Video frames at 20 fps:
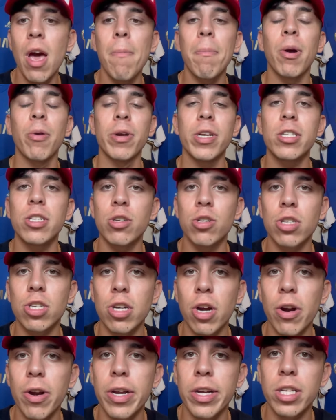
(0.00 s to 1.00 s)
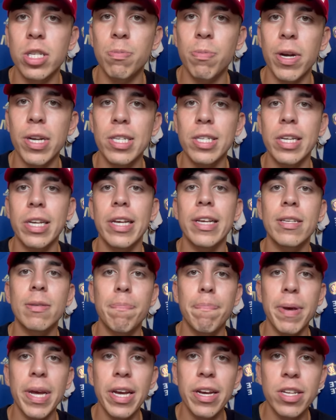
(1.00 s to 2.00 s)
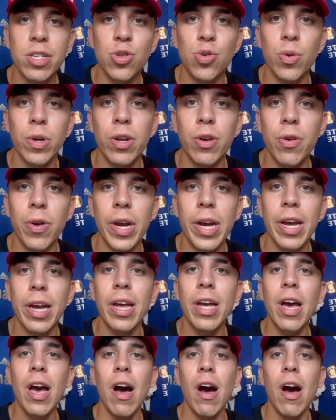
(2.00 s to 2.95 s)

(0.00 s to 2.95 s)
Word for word: Maurizio Sarri expressing his biggest regret